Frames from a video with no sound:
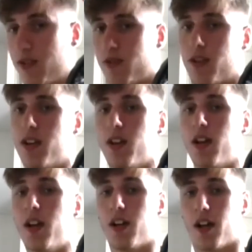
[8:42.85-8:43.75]
Or
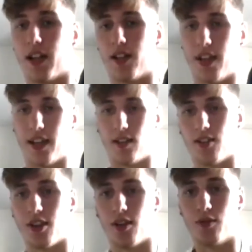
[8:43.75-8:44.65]
I get tagged and
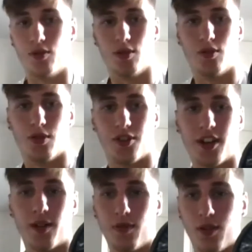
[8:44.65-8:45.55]
stuff all the
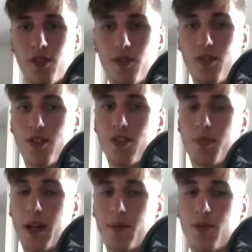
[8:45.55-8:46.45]
time. We talked
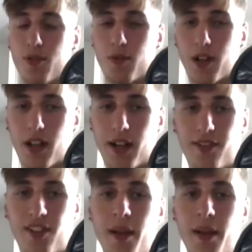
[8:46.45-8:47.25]
about it before we went live.